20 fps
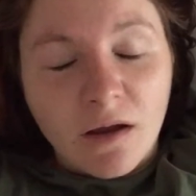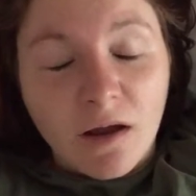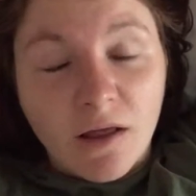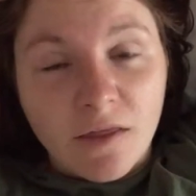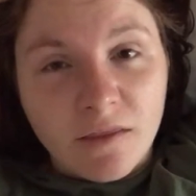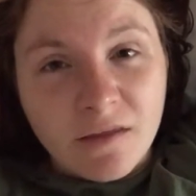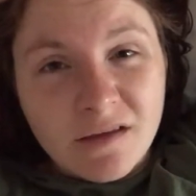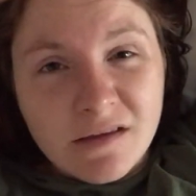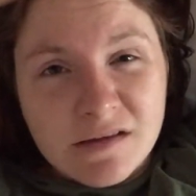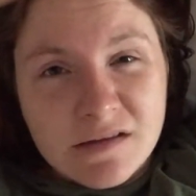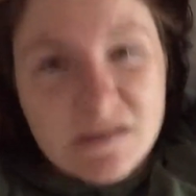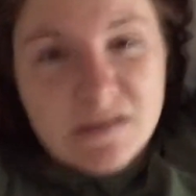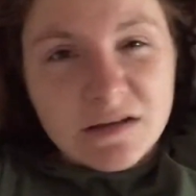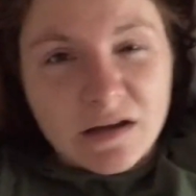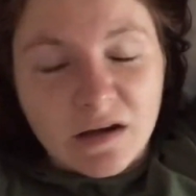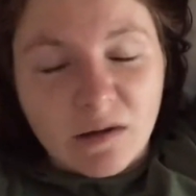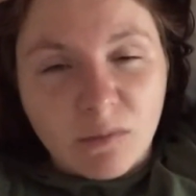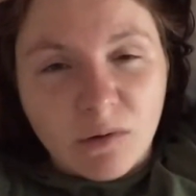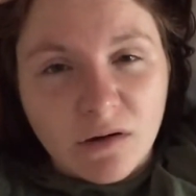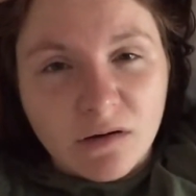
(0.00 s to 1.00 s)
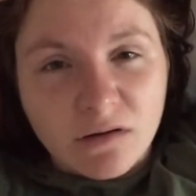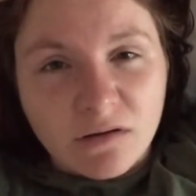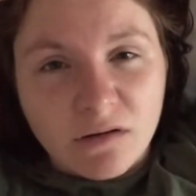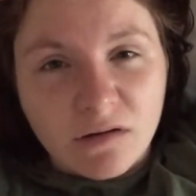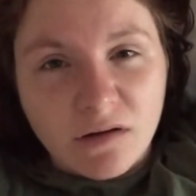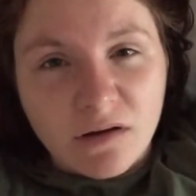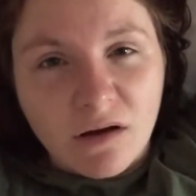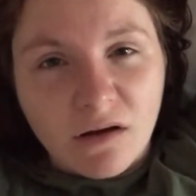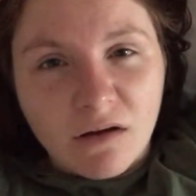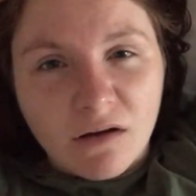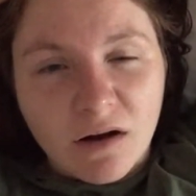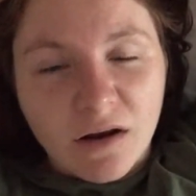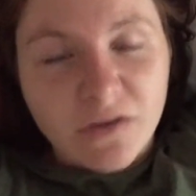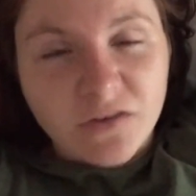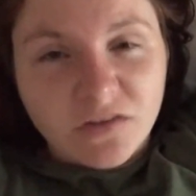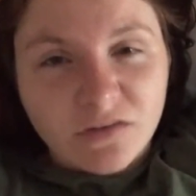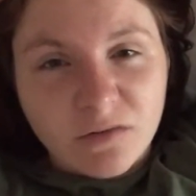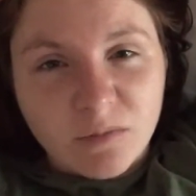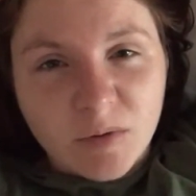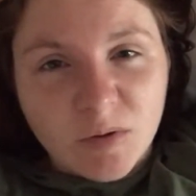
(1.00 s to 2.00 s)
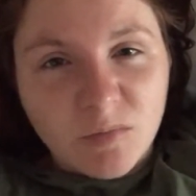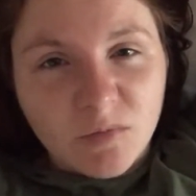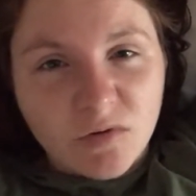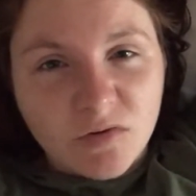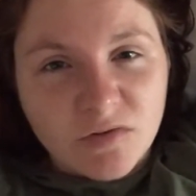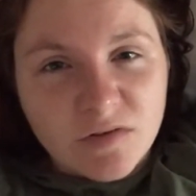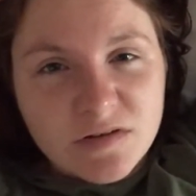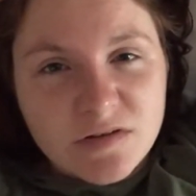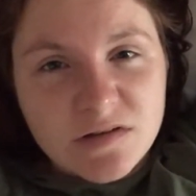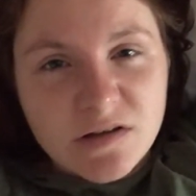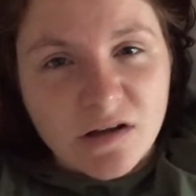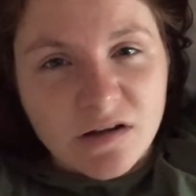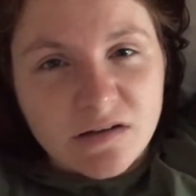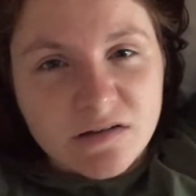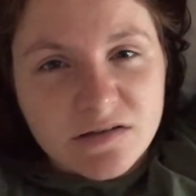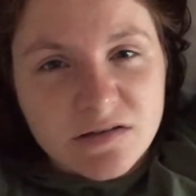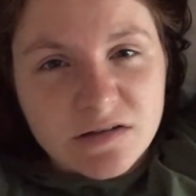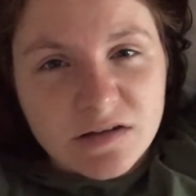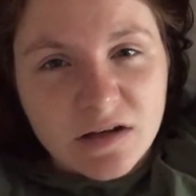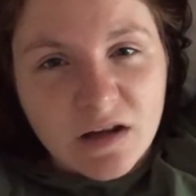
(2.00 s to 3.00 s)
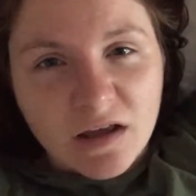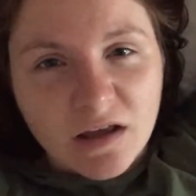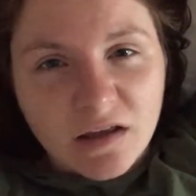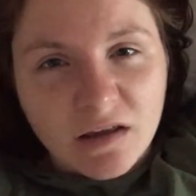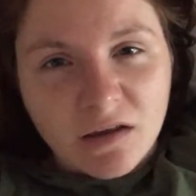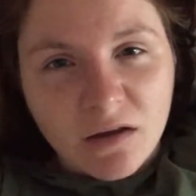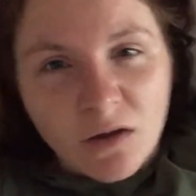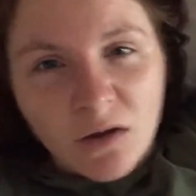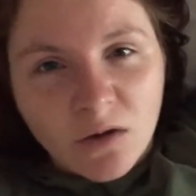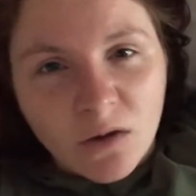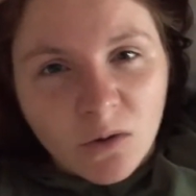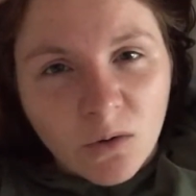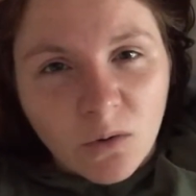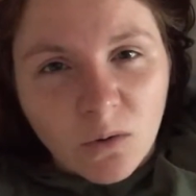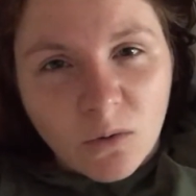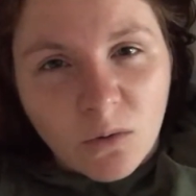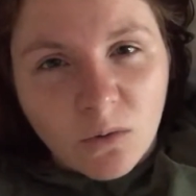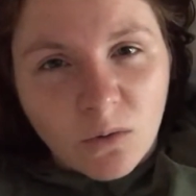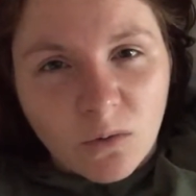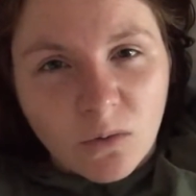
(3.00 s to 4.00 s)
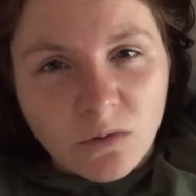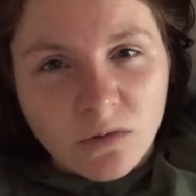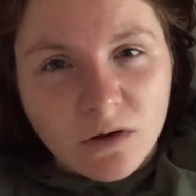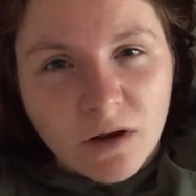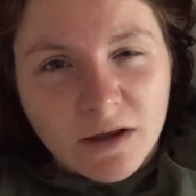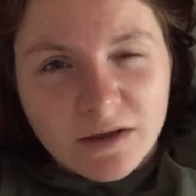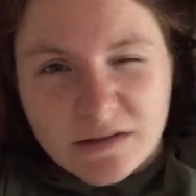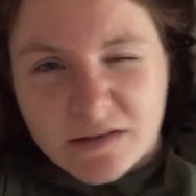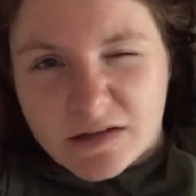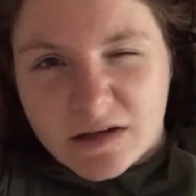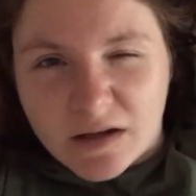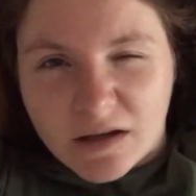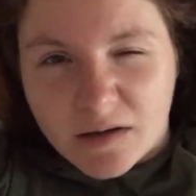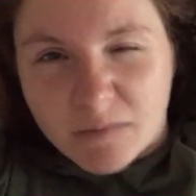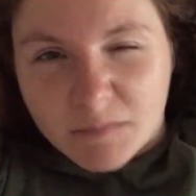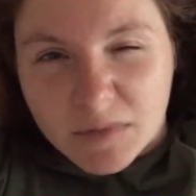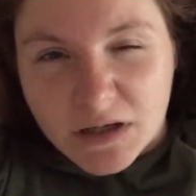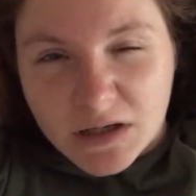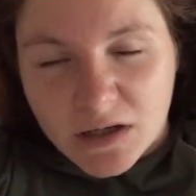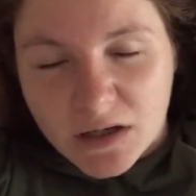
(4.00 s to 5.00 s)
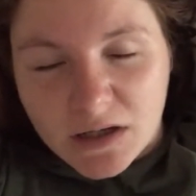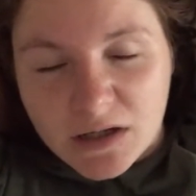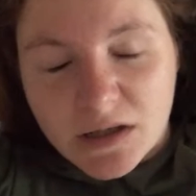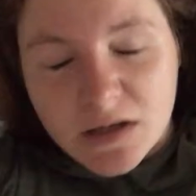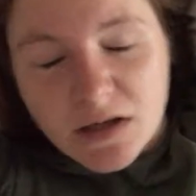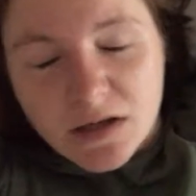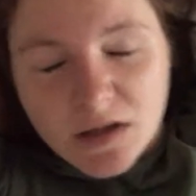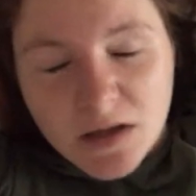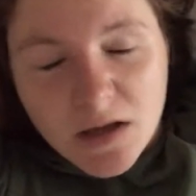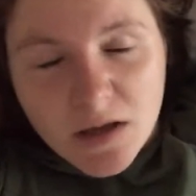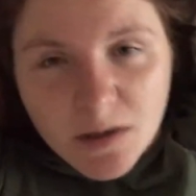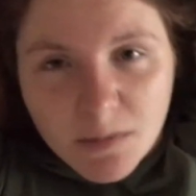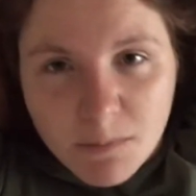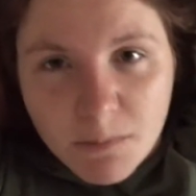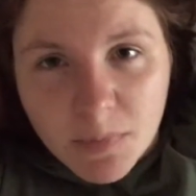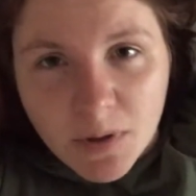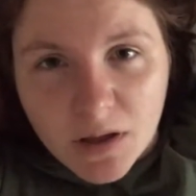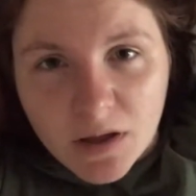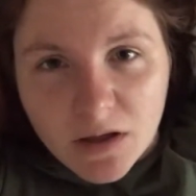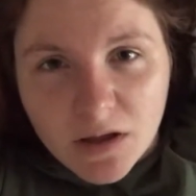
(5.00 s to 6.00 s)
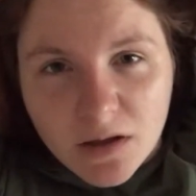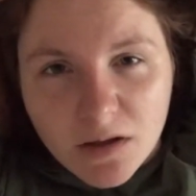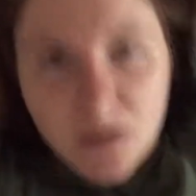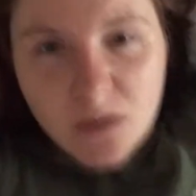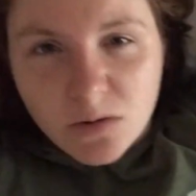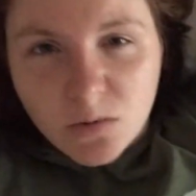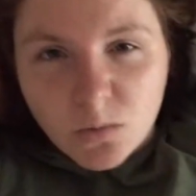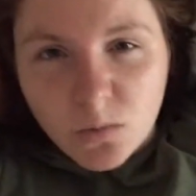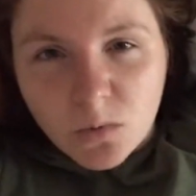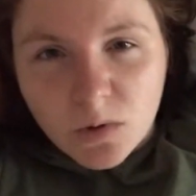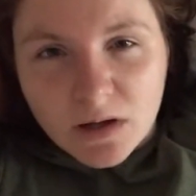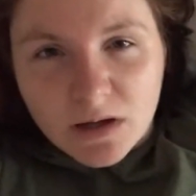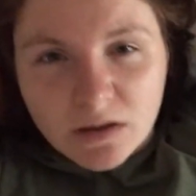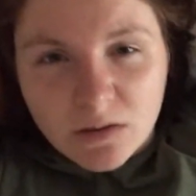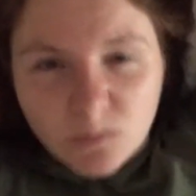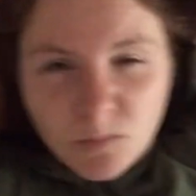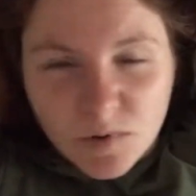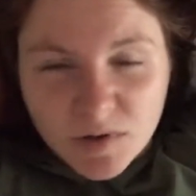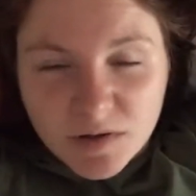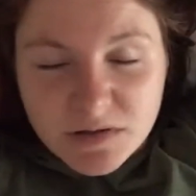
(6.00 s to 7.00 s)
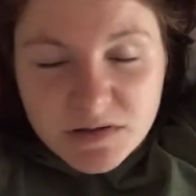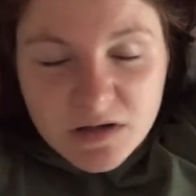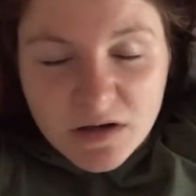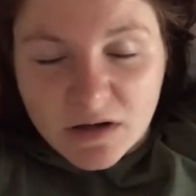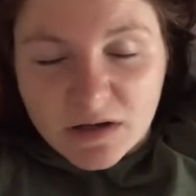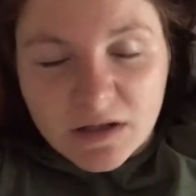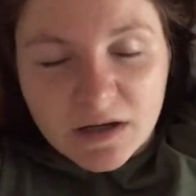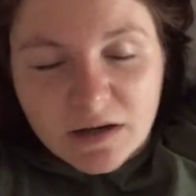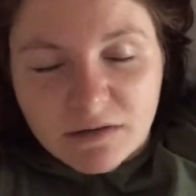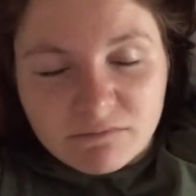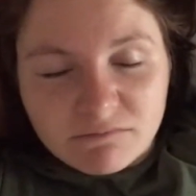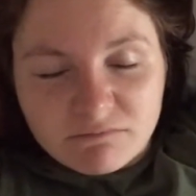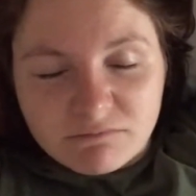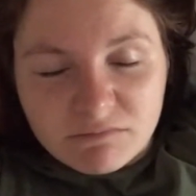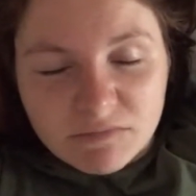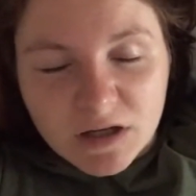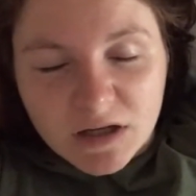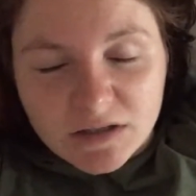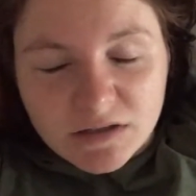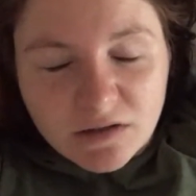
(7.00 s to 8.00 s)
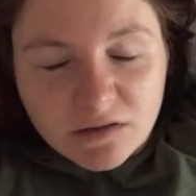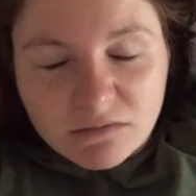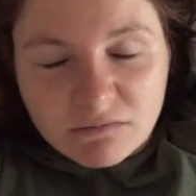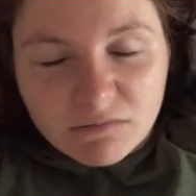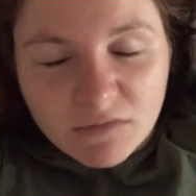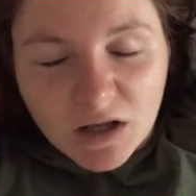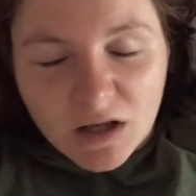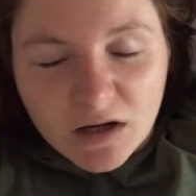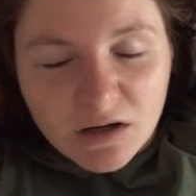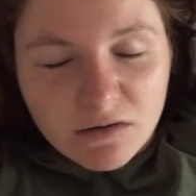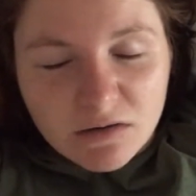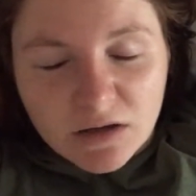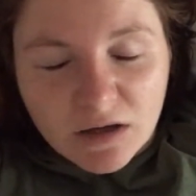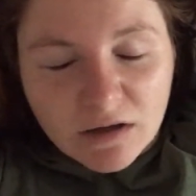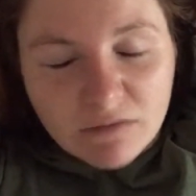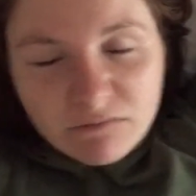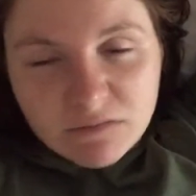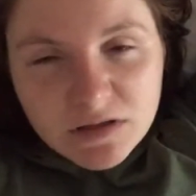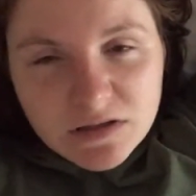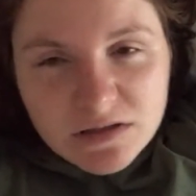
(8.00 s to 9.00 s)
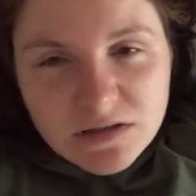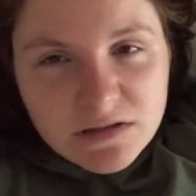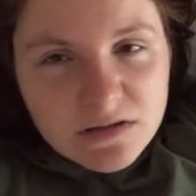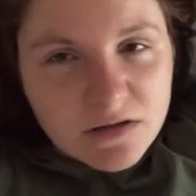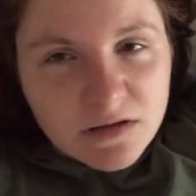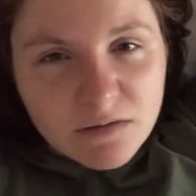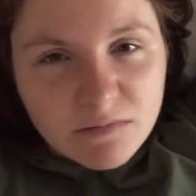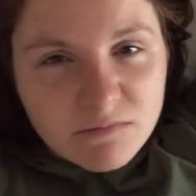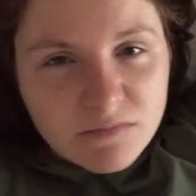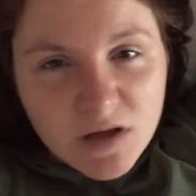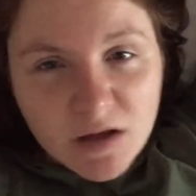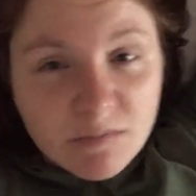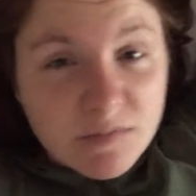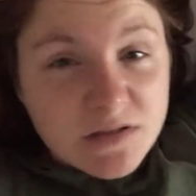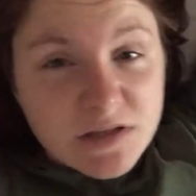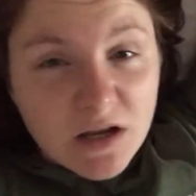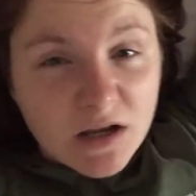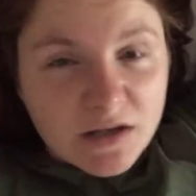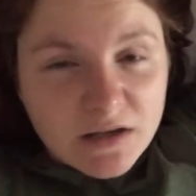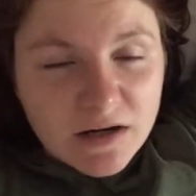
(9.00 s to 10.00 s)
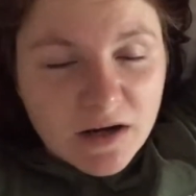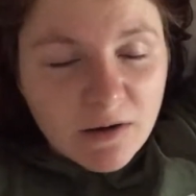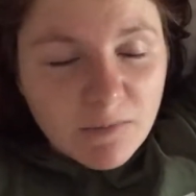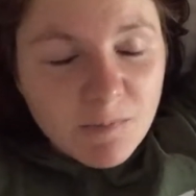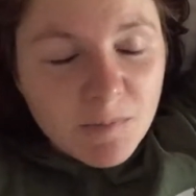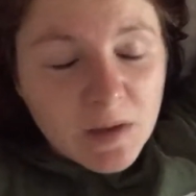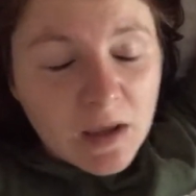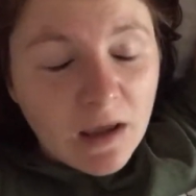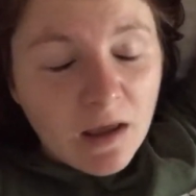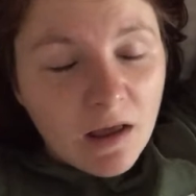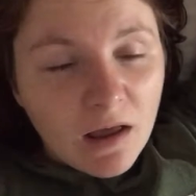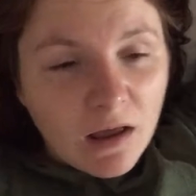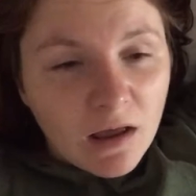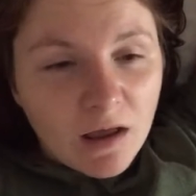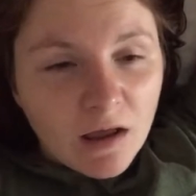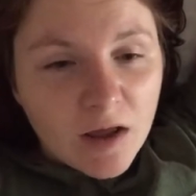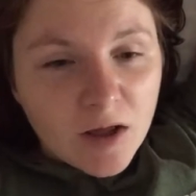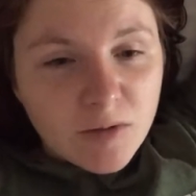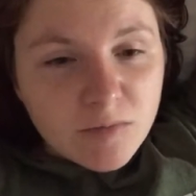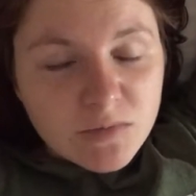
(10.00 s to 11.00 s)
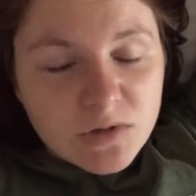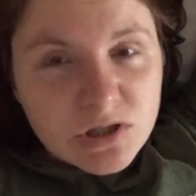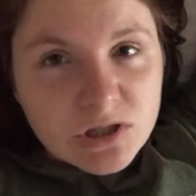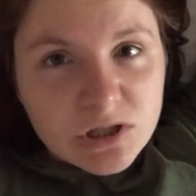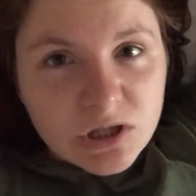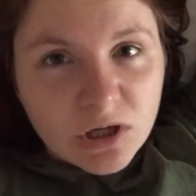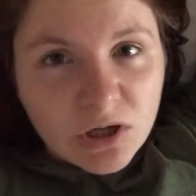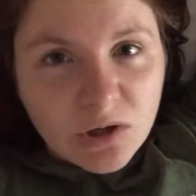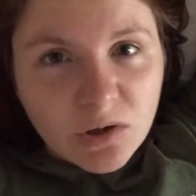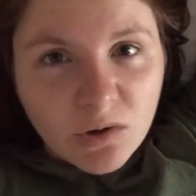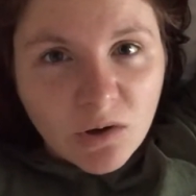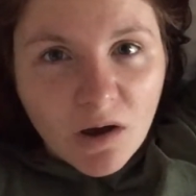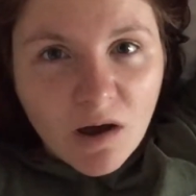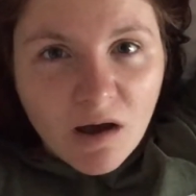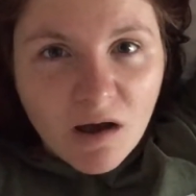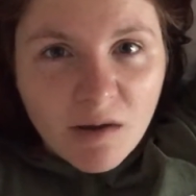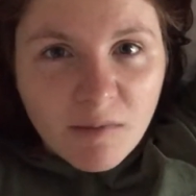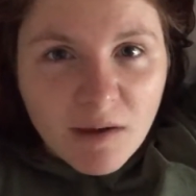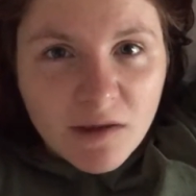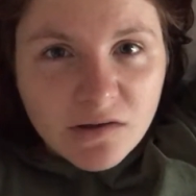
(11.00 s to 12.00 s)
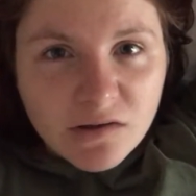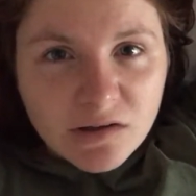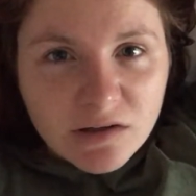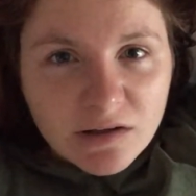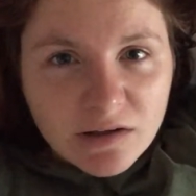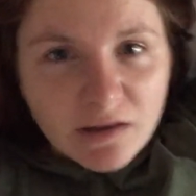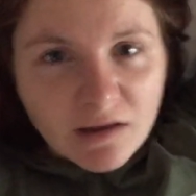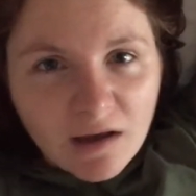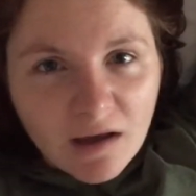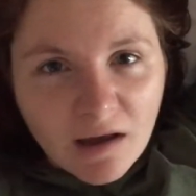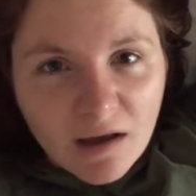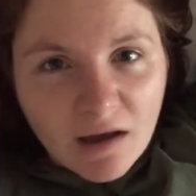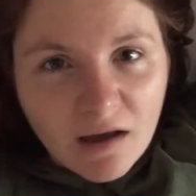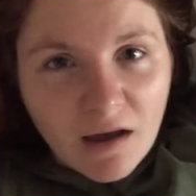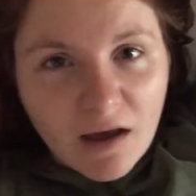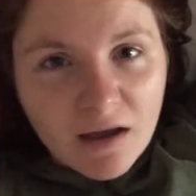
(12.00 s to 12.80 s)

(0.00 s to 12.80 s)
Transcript: I think it's day one. I can't actually remember if it starts today or like today at midnight, but we're we're starting now. I don't I don't care. It's um, I'm starting now. Um, so I'm actually at